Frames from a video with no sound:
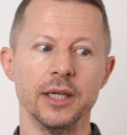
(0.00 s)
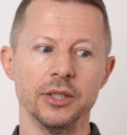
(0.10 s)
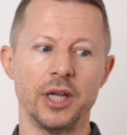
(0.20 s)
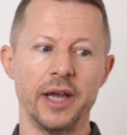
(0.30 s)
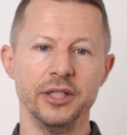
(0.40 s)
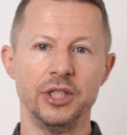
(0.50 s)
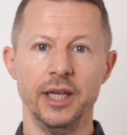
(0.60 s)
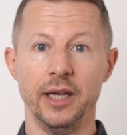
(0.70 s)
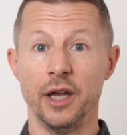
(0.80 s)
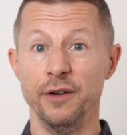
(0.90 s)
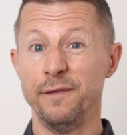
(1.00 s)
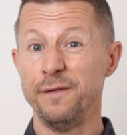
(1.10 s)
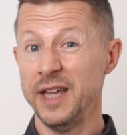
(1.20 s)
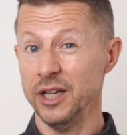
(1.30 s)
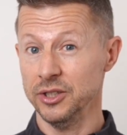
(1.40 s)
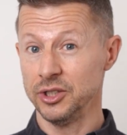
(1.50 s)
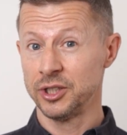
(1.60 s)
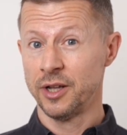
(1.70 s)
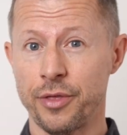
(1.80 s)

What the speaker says: anxiety, and fears.